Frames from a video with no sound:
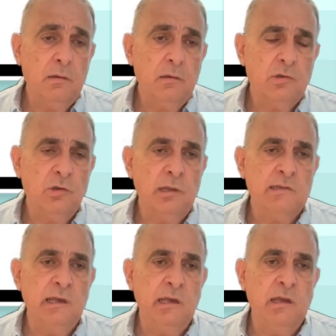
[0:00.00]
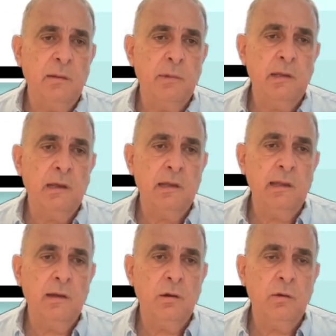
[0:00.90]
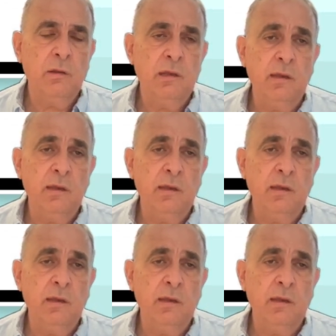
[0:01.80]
So let's say here I'm gonna click on